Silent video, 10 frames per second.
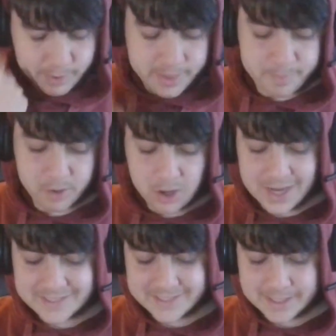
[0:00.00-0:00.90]
by the
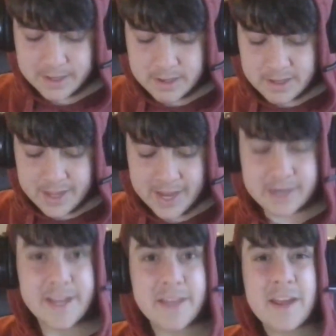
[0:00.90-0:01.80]
Pies,
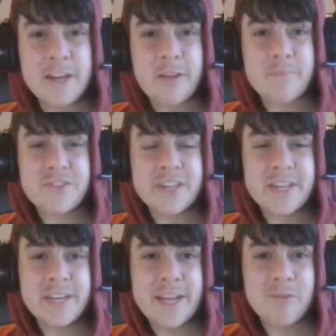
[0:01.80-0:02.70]
and yeah, they ended up
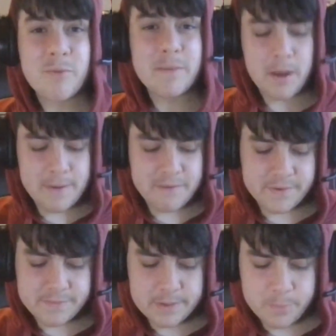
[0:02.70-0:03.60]
sticking it out, winning by about
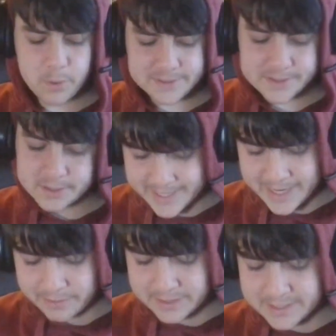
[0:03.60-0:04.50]
50 points.
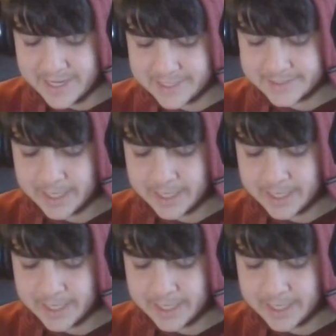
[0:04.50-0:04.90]
Now this next